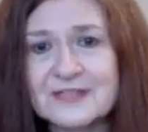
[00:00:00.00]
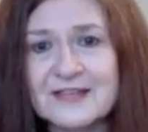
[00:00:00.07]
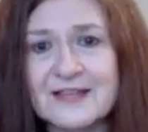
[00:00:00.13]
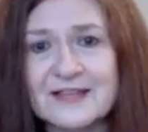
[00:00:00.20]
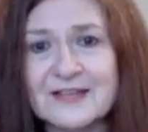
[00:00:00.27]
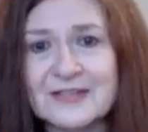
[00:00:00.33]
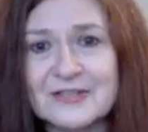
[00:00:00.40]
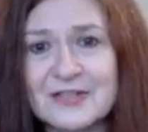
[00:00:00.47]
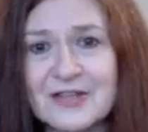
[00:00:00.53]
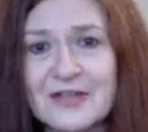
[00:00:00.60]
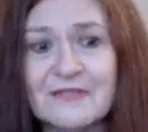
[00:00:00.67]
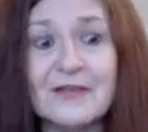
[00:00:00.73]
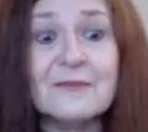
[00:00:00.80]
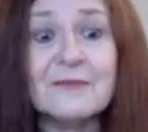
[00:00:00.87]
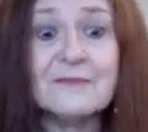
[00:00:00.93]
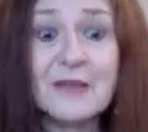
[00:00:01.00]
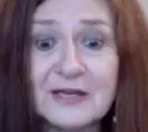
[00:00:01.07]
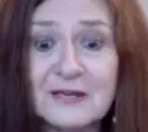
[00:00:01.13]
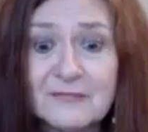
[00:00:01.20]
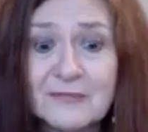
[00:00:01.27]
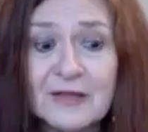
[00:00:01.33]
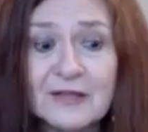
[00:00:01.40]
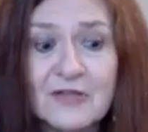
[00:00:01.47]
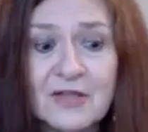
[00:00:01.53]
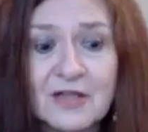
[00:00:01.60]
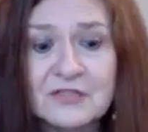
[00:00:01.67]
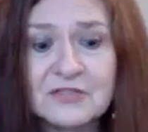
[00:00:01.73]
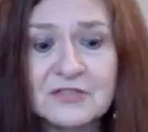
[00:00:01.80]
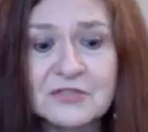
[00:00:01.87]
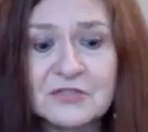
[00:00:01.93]
and I've had many of my
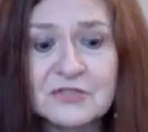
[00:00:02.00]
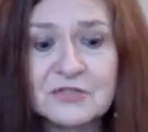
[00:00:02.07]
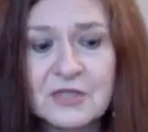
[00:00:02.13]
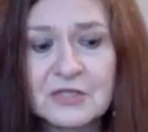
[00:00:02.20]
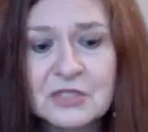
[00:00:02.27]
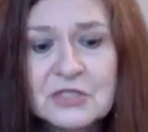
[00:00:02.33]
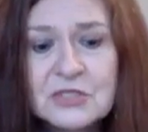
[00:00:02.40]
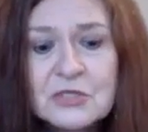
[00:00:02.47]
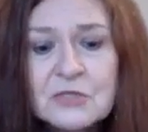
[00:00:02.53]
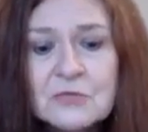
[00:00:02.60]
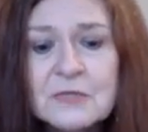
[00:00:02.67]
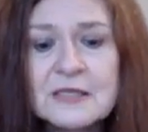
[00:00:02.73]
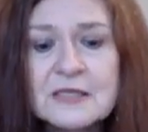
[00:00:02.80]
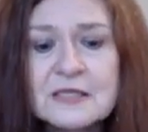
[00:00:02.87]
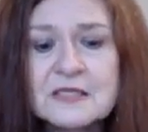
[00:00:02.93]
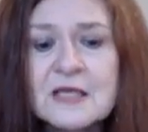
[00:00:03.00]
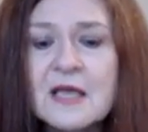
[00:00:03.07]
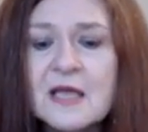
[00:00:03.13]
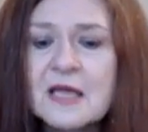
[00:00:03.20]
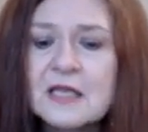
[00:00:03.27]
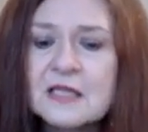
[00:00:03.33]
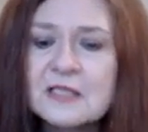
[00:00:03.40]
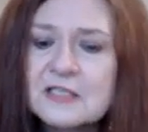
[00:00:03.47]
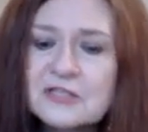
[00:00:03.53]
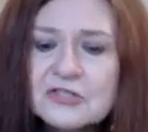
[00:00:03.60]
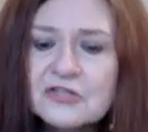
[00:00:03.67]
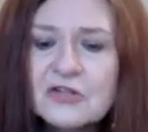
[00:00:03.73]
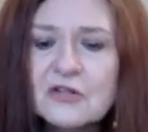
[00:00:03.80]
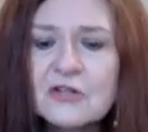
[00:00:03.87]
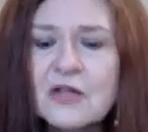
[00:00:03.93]
clients do that too because a
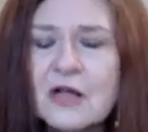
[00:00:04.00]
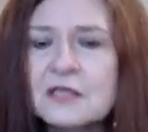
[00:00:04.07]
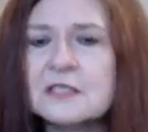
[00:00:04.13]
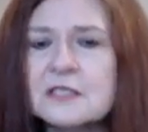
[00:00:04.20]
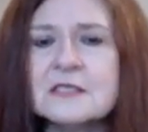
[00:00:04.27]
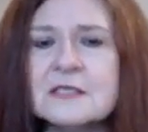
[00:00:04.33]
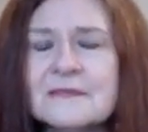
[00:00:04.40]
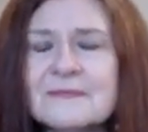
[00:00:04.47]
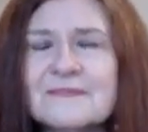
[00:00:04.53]
digital clock doesn't